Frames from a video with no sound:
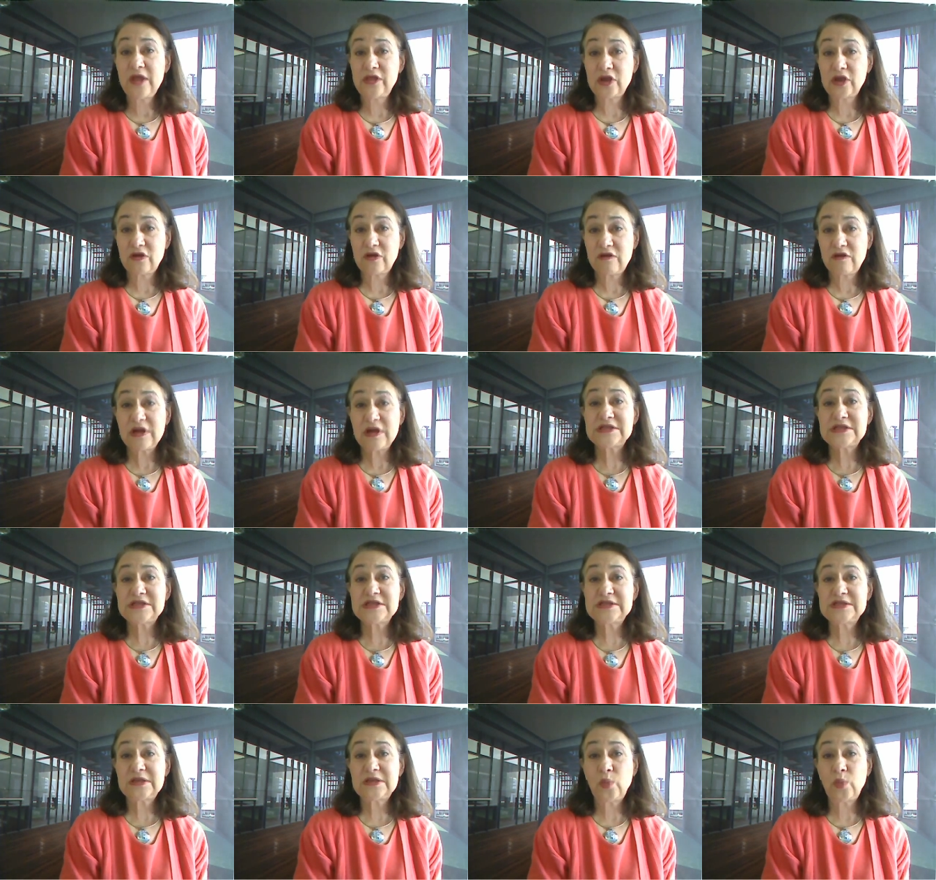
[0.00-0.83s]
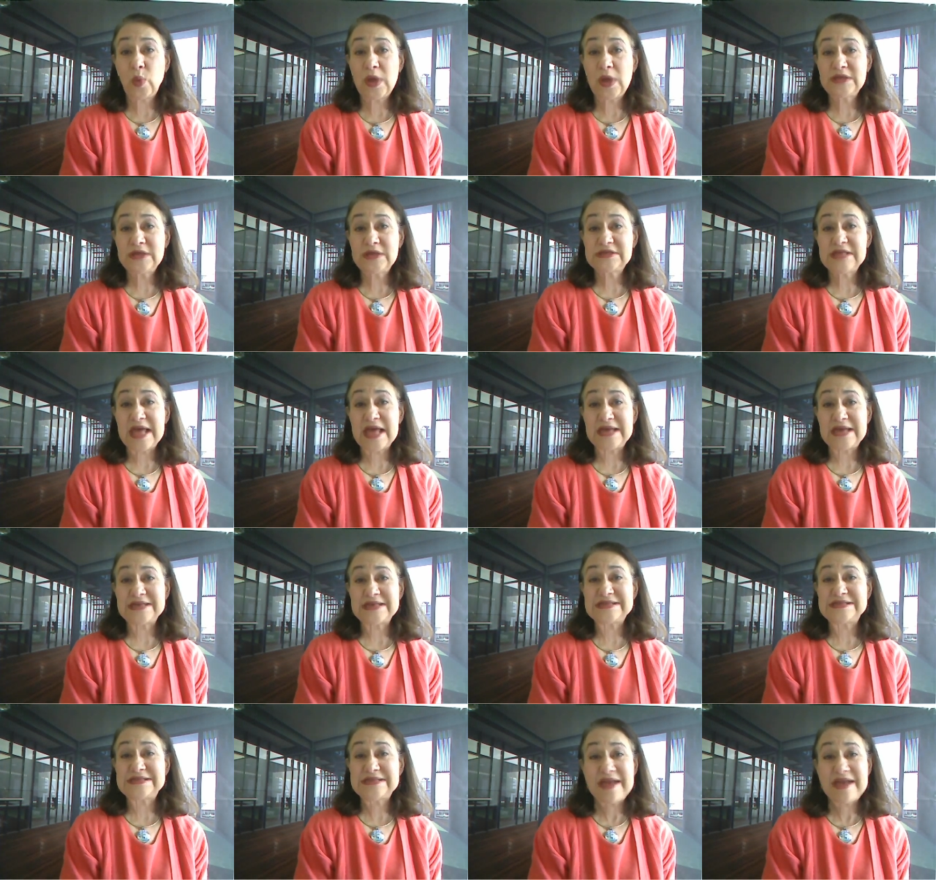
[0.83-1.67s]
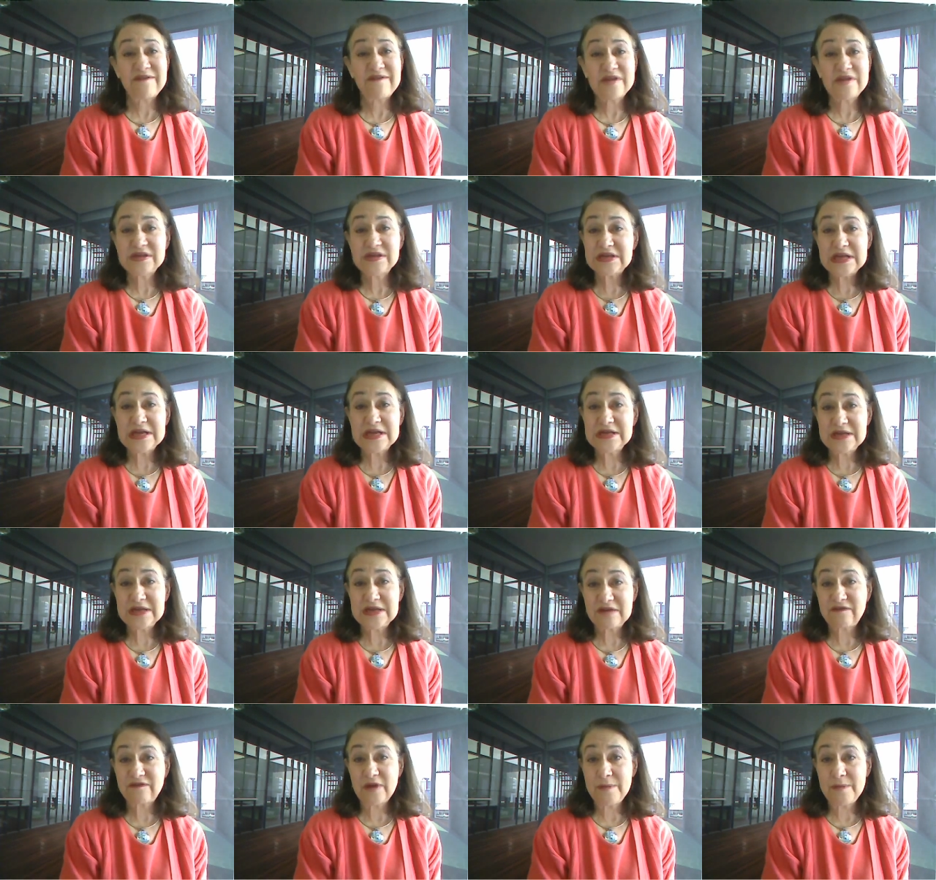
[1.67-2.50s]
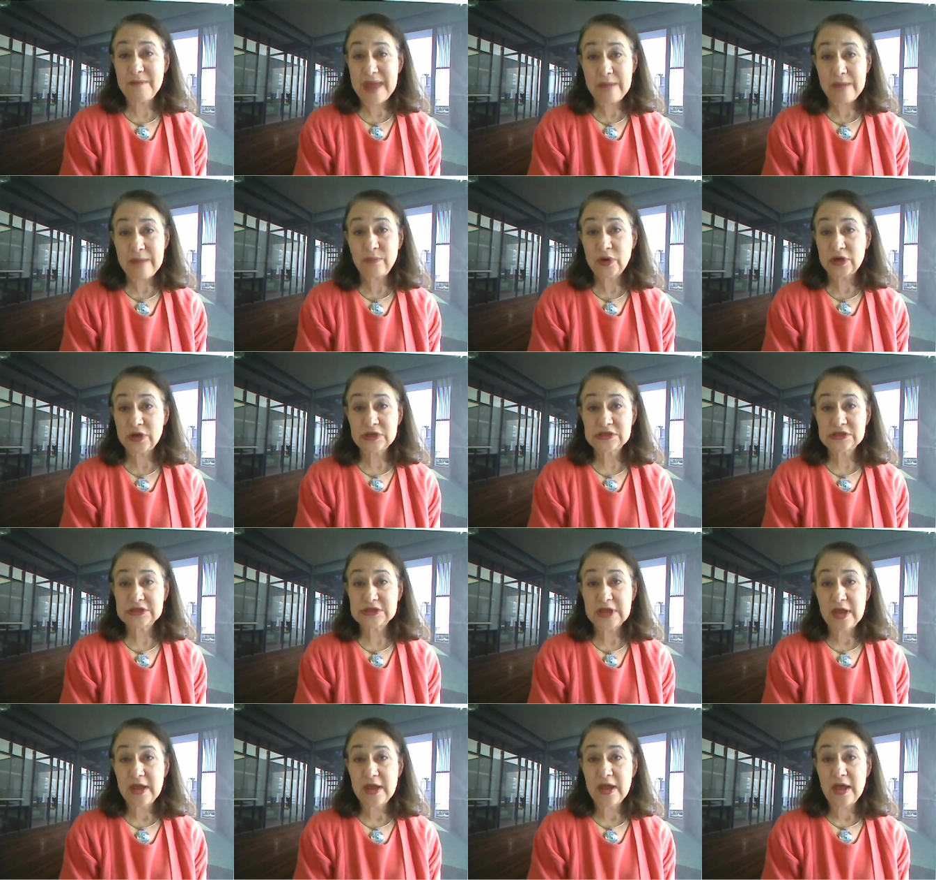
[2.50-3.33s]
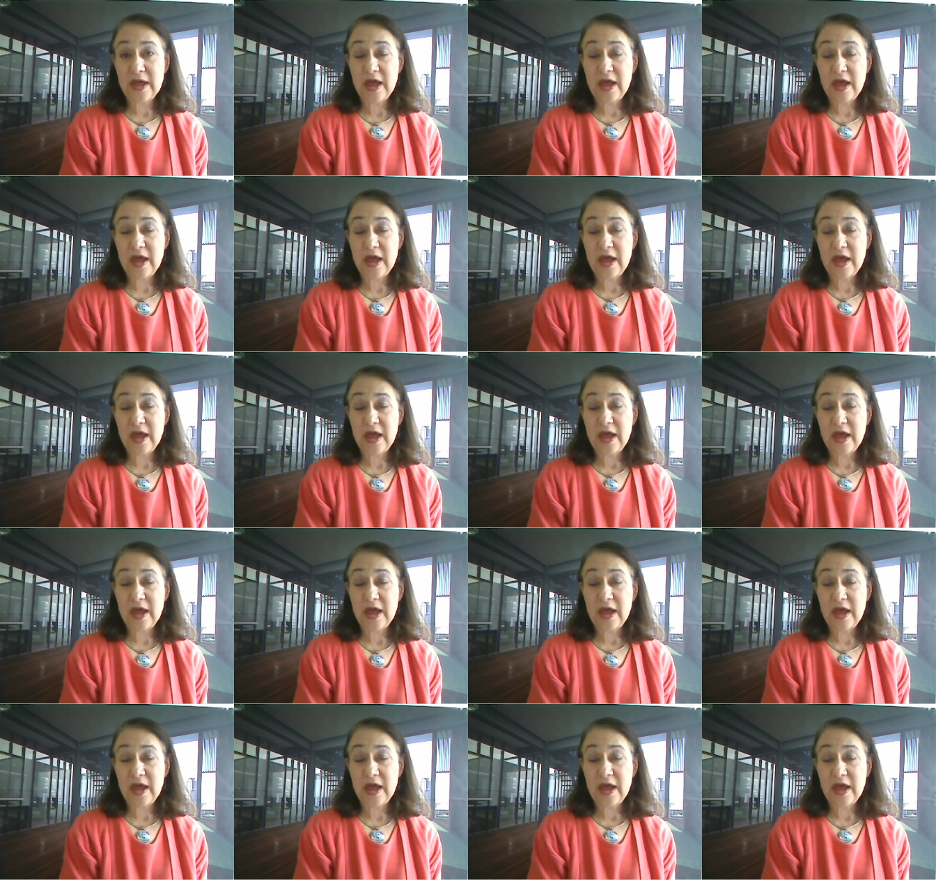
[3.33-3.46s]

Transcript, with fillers: The criticism was that 17 different members